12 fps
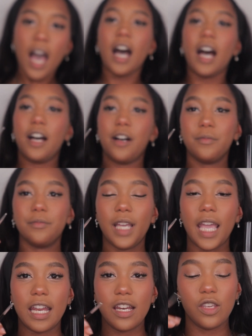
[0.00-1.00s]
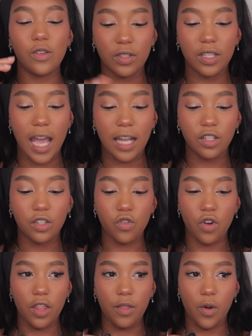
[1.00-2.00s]
and use that to
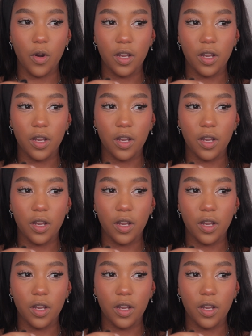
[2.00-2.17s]
draw them